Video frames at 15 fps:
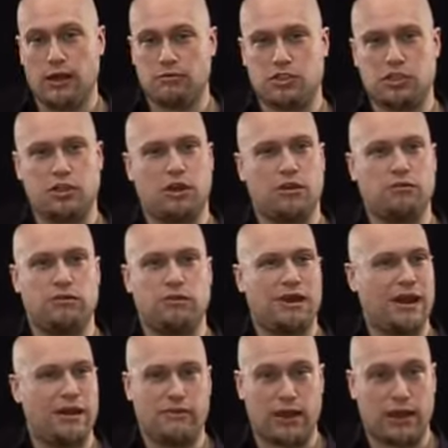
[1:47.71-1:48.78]
so you don't
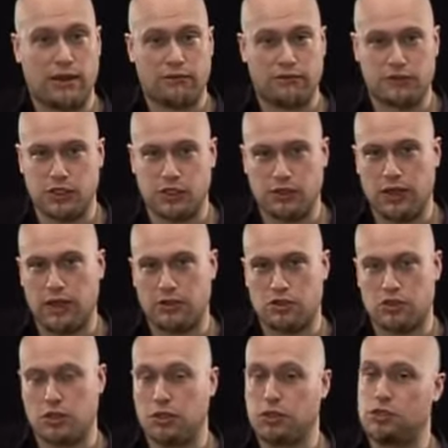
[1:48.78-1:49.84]
ever have two
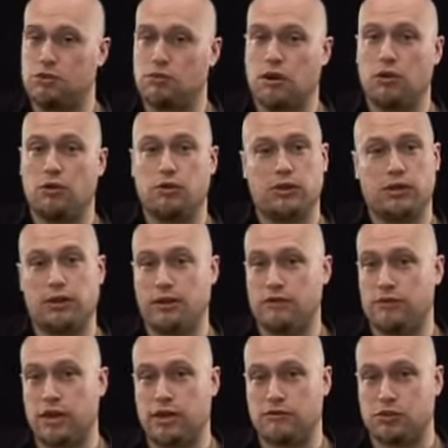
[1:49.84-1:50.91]
downstrokes in a row, or you don't
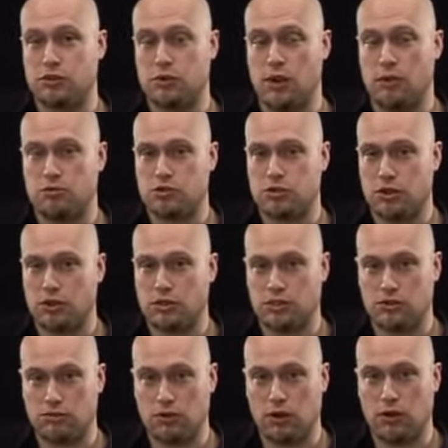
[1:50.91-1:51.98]
ever have two upstrokes in
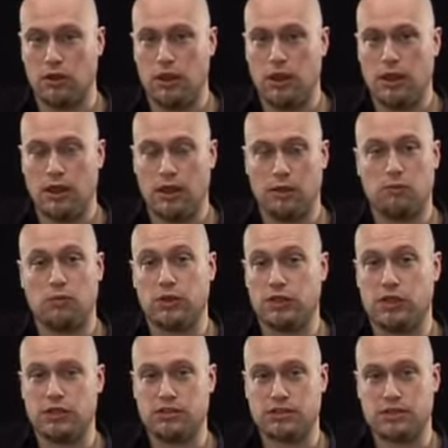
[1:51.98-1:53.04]
a row when you're
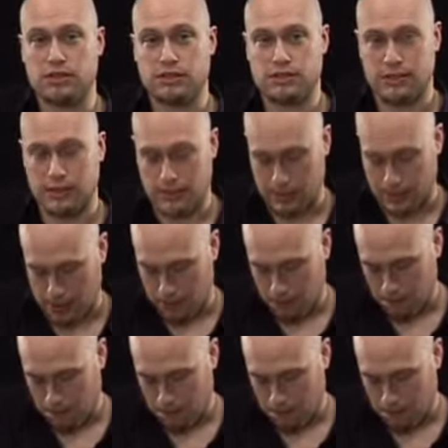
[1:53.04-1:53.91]
using this technique.